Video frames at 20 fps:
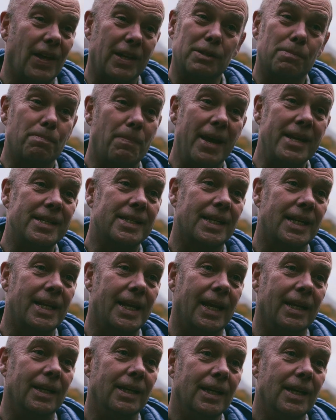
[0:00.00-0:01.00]
That's
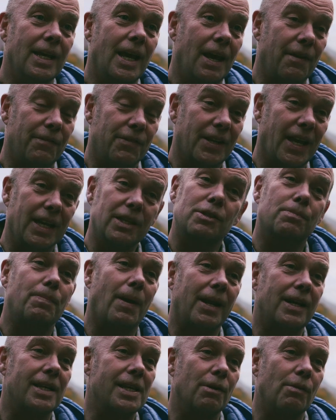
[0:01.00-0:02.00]
basically it. If it gets
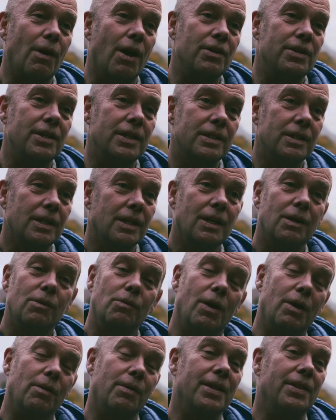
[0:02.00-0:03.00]
badly eroded,
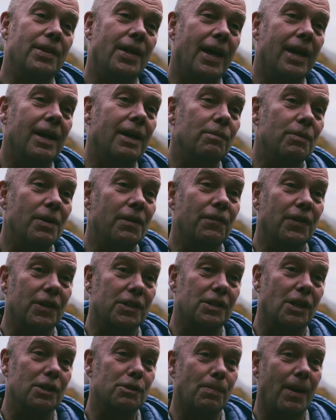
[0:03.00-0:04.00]
we're in there and we
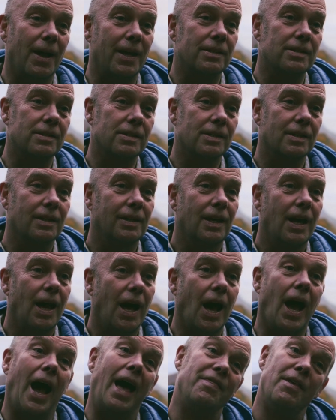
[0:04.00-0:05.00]
fix those paths
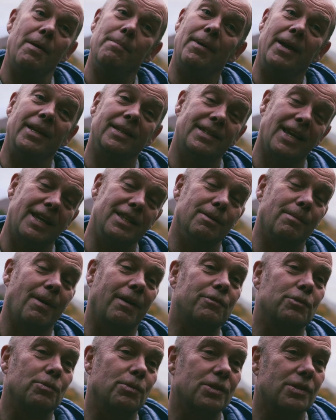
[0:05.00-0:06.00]
and then maintain them
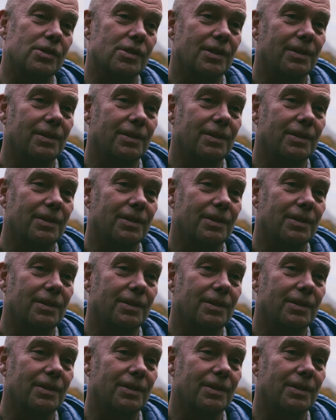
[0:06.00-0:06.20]
afterwards.